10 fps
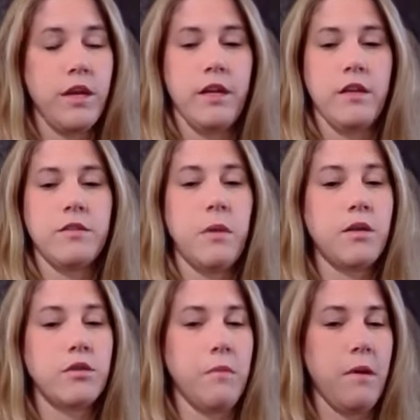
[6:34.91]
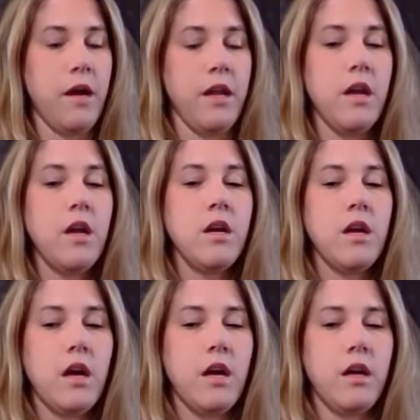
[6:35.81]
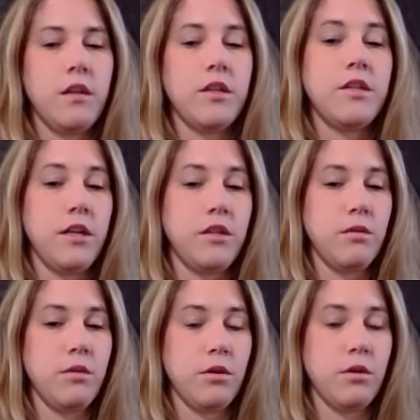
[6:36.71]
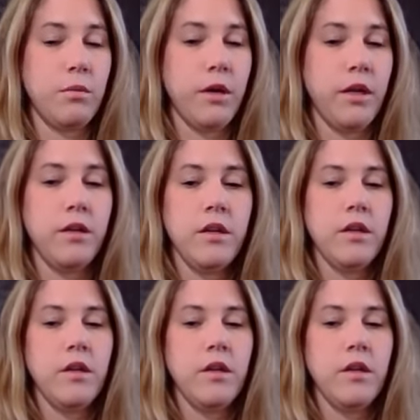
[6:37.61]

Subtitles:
and sponsored by the Take Two Thoroughbred